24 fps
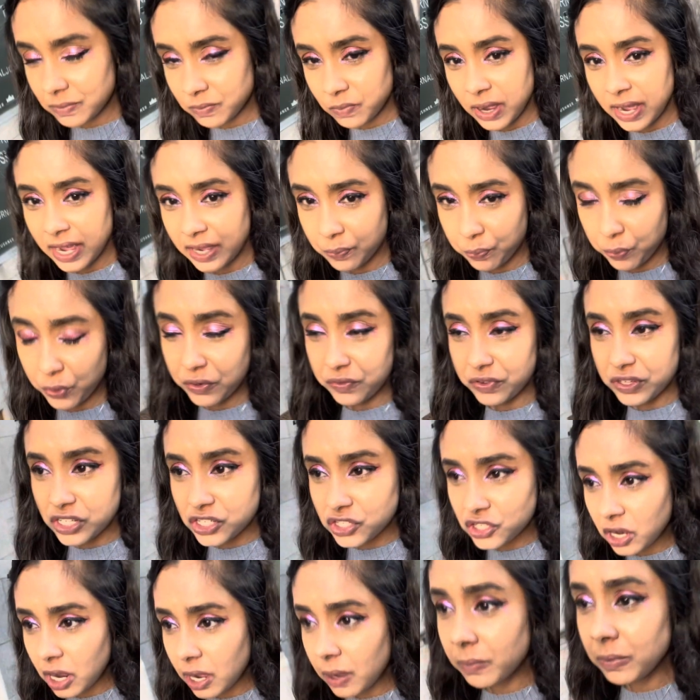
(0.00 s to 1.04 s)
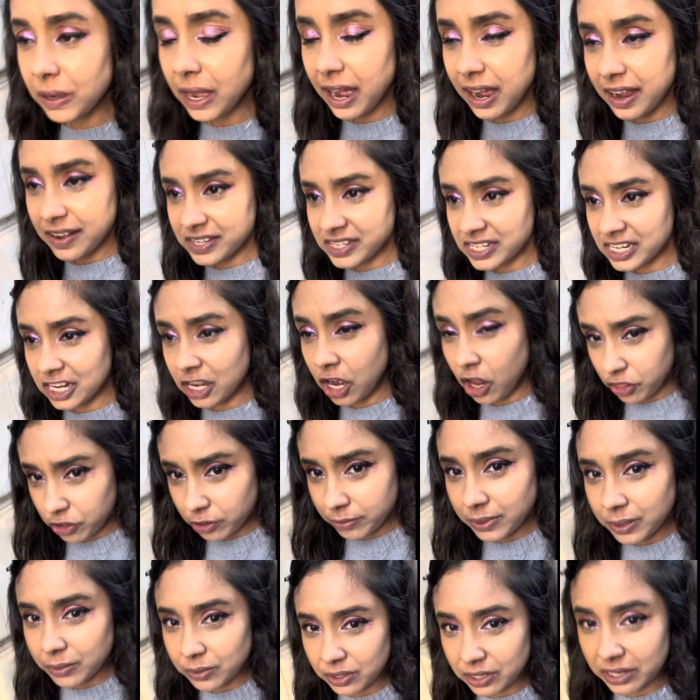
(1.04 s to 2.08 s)
my previous job, I've seen other
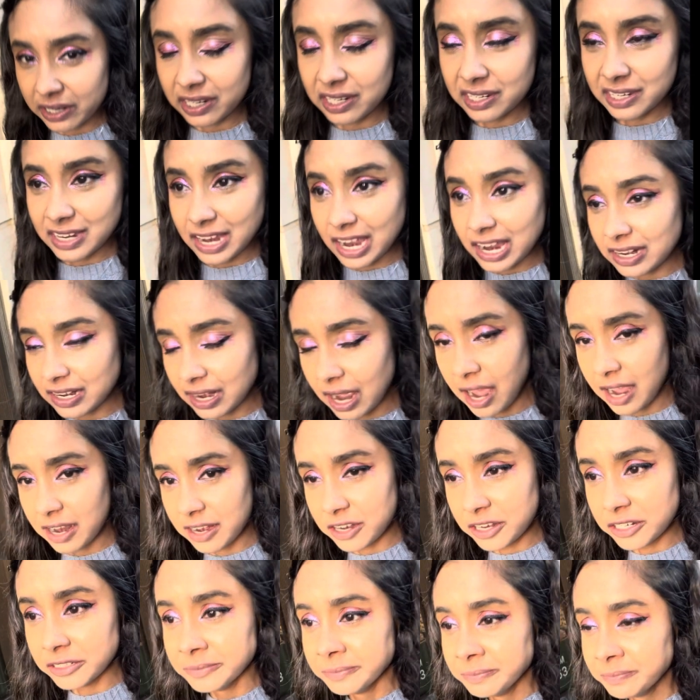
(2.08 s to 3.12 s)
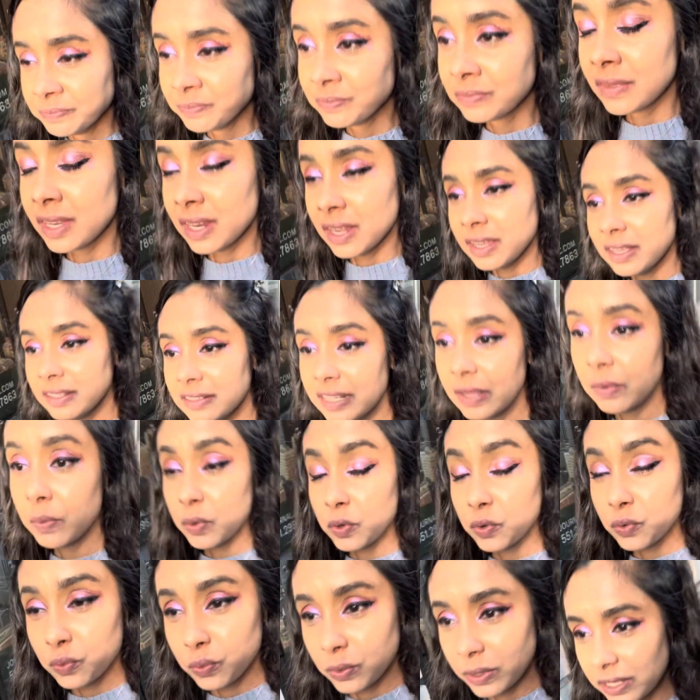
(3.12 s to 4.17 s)
people get hired. They
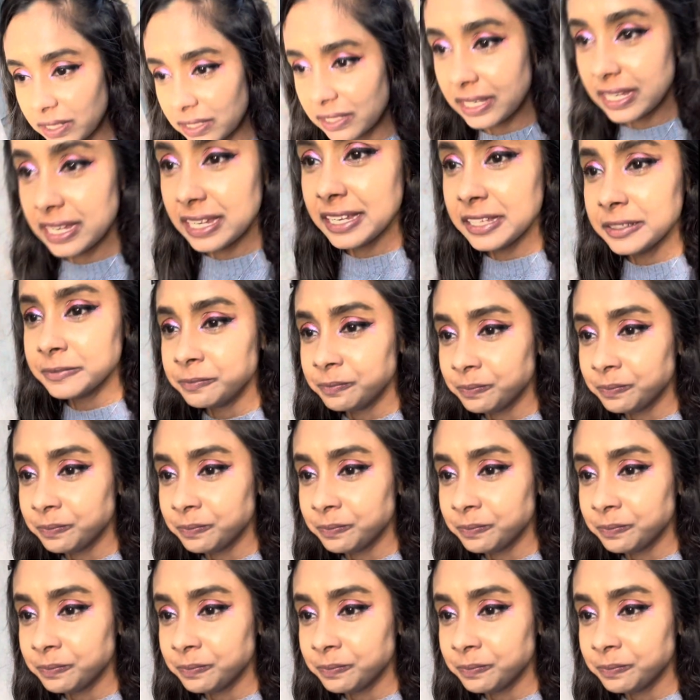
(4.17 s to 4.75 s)
were really,